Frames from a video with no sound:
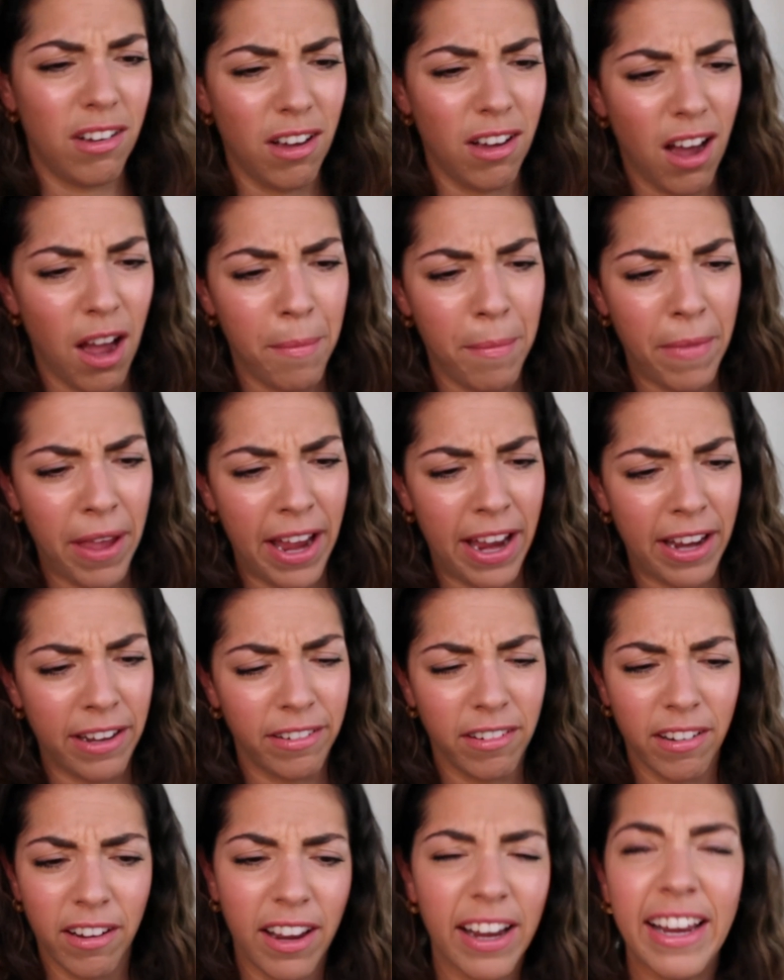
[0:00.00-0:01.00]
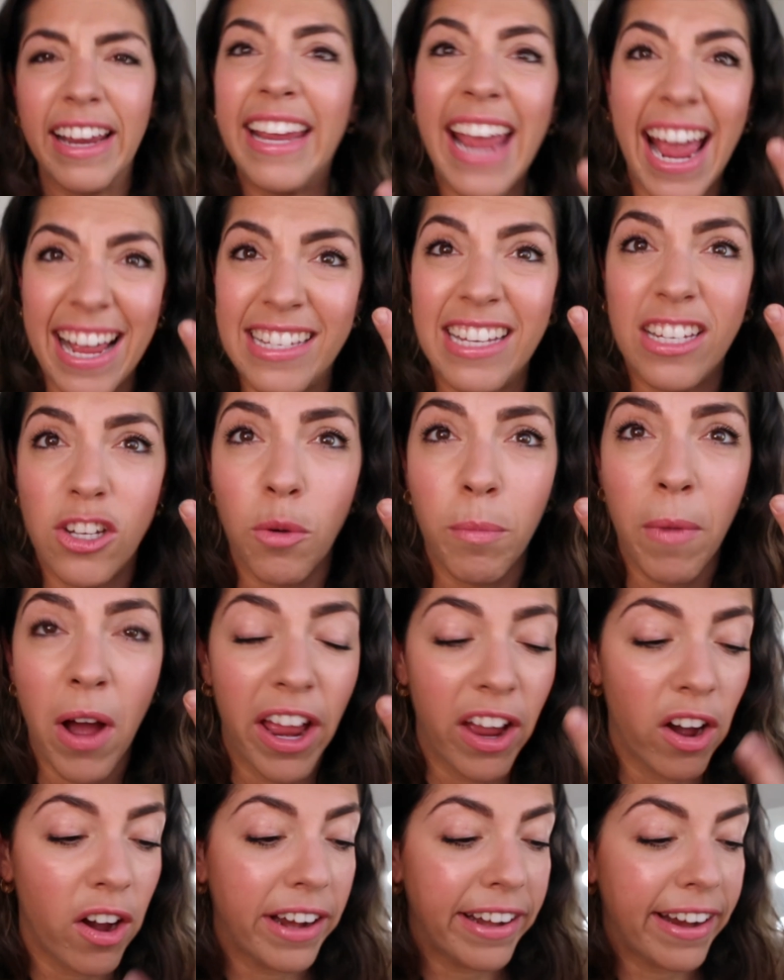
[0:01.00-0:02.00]
I mean, get it on
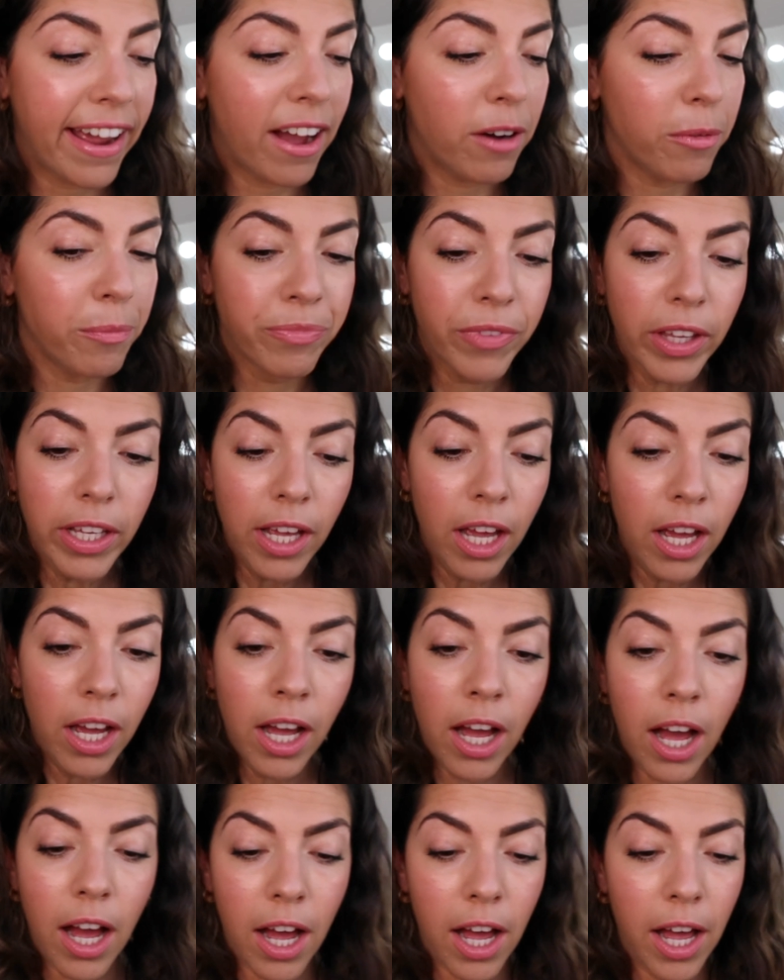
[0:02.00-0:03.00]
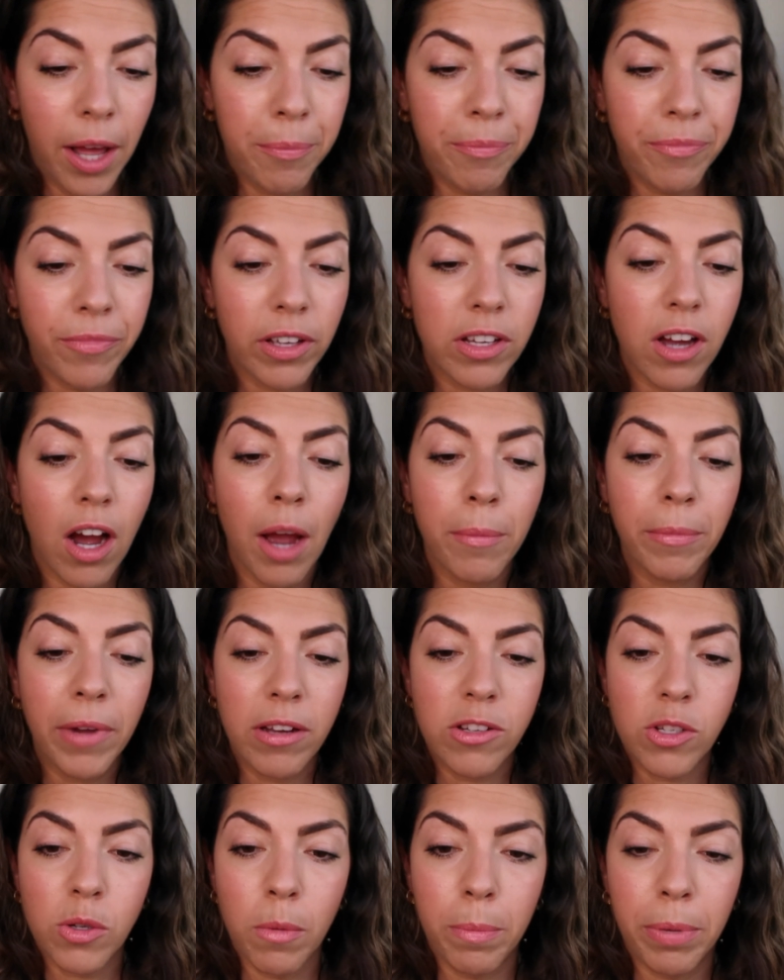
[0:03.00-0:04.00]
my eye now. I'm
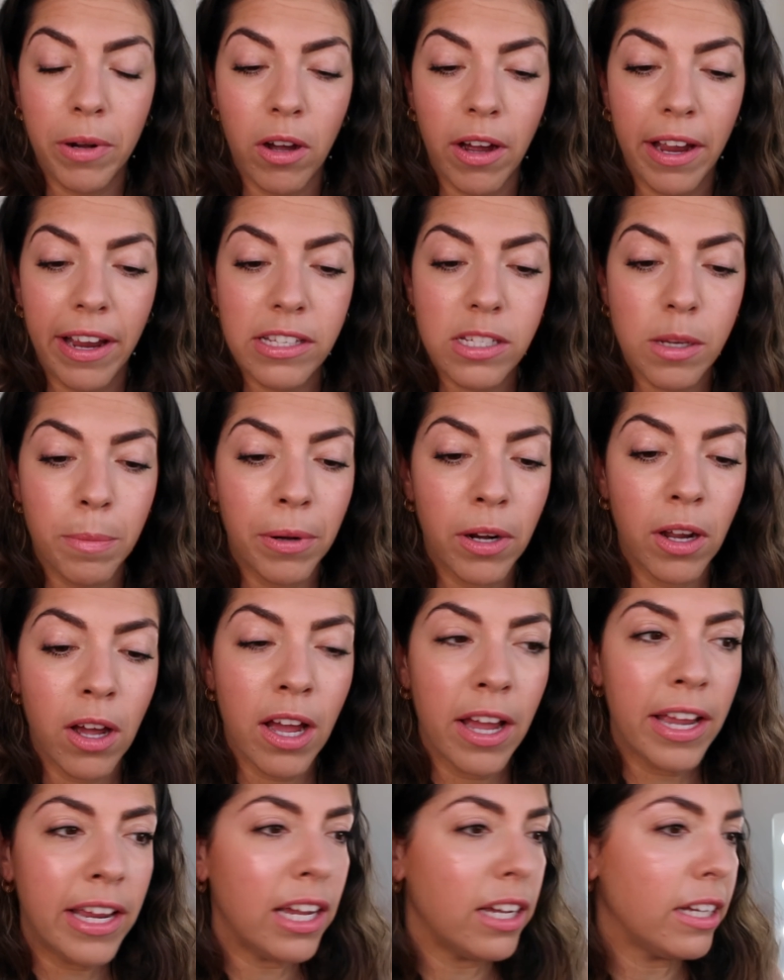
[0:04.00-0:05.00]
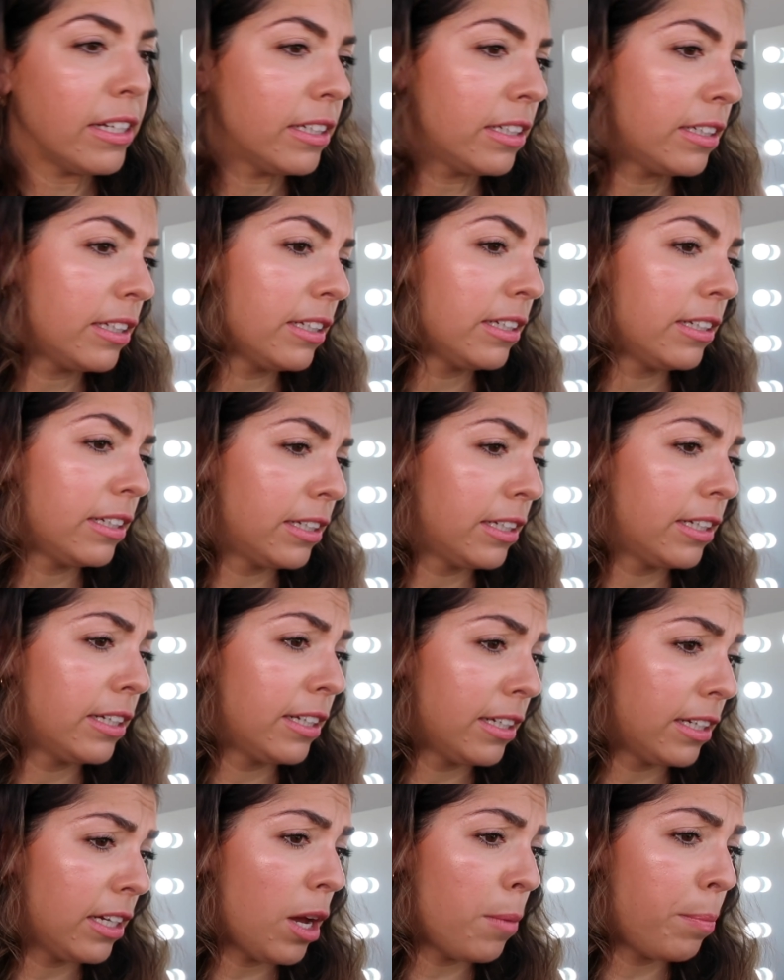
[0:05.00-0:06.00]
going to apply it. Apply
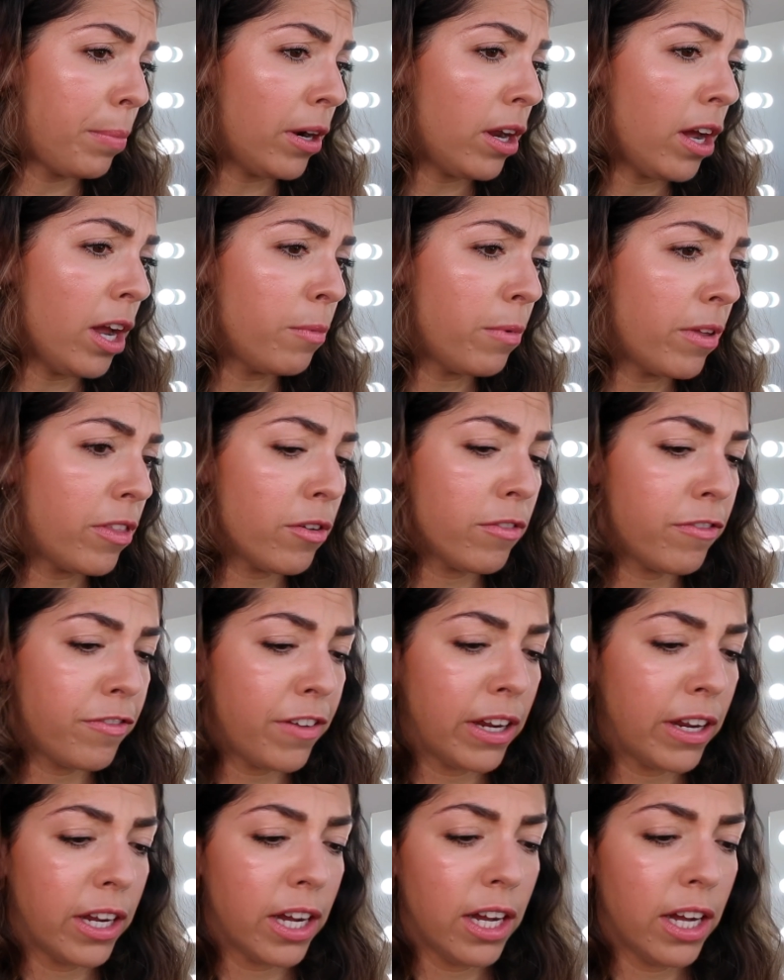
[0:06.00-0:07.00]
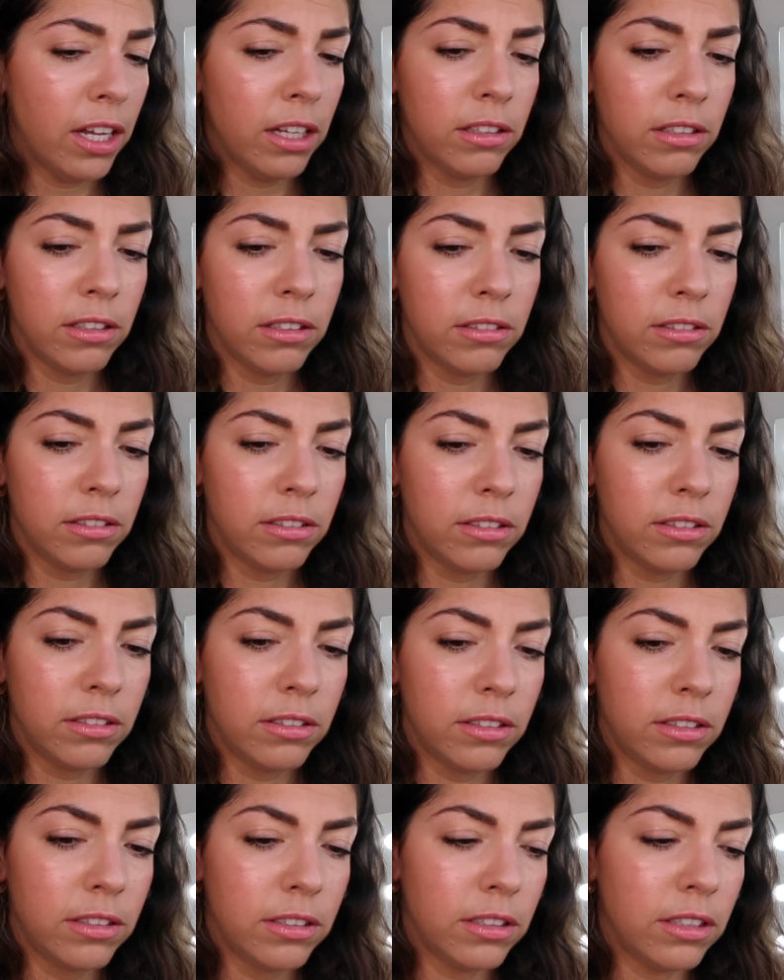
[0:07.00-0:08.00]
with your finger.
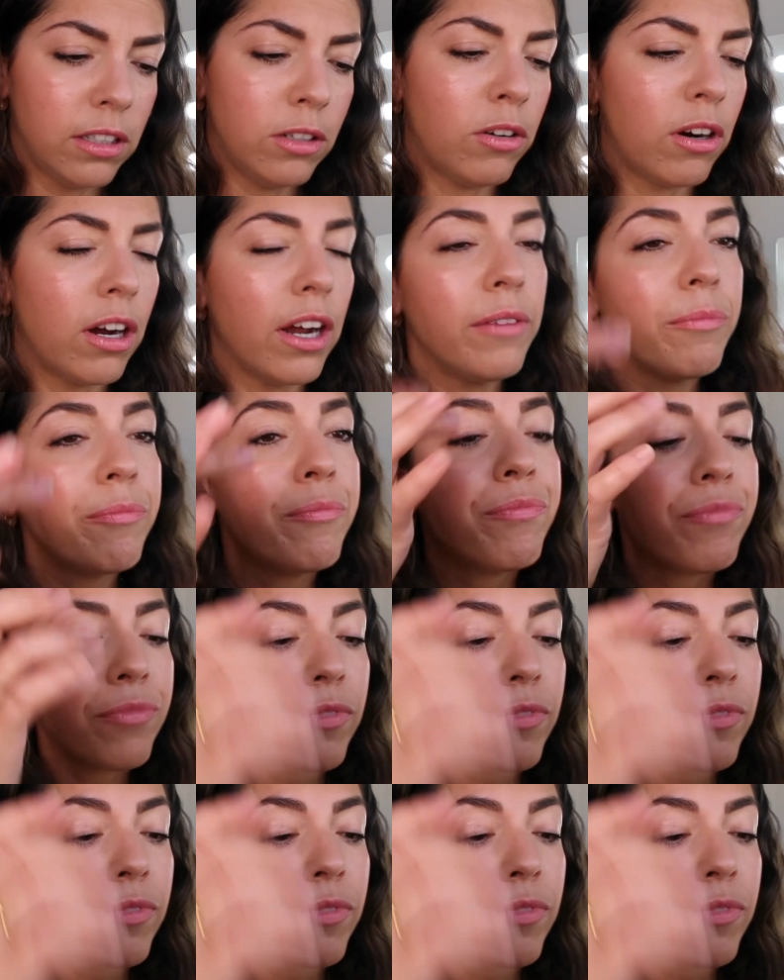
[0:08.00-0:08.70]
Alright.